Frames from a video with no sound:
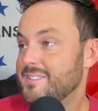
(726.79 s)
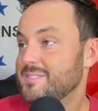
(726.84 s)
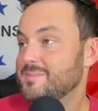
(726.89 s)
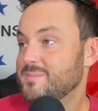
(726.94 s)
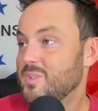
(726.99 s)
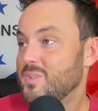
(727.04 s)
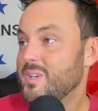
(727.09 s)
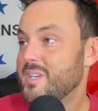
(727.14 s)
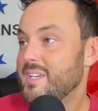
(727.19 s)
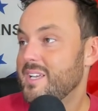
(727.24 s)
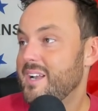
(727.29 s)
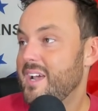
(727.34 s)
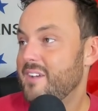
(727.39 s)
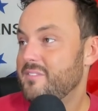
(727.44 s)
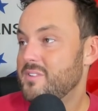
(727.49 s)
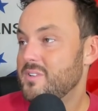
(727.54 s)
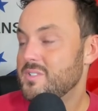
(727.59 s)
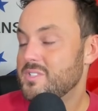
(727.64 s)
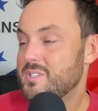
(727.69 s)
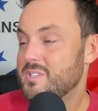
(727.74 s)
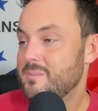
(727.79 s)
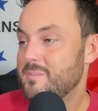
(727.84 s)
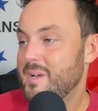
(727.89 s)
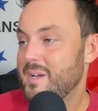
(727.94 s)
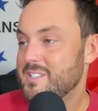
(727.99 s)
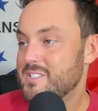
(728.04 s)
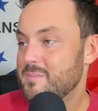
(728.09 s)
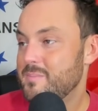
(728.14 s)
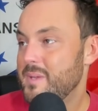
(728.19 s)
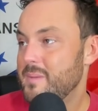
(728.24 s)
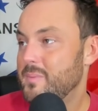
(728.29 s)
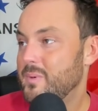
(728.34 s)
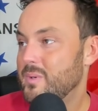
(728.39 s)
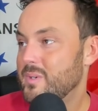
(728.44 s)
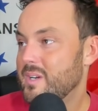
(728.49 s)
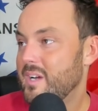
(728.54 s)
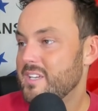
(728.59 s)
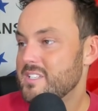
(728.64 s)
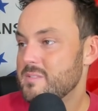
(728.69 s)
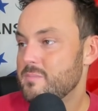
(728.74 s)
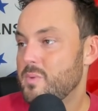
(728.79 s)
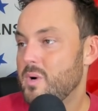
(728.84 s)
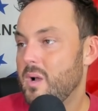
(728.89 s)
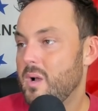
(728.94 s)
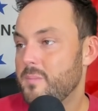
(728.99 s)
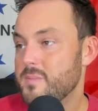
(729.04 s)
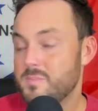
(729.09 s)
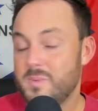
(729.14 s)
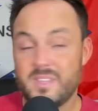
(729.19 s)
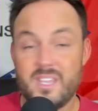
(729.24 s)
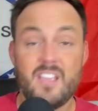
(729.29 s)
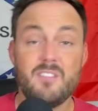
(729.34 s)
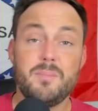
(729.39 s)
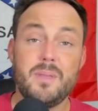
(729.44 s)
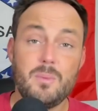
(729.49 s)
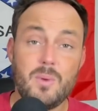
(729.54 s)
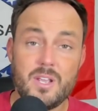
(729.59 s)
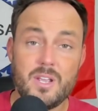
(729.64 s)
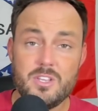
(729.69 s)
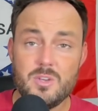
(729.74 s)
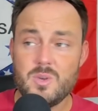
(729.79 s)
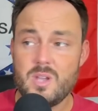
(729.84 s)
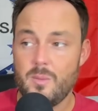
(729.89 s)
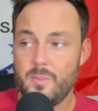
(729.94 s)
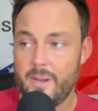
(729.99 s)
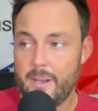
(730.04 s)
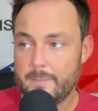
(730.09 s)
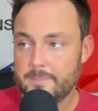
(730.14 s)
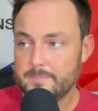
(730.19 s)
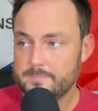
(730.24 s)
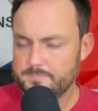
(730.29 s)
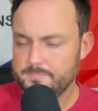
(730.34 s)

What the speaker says: really get after some people and cause some problems. But they have BYU coming up.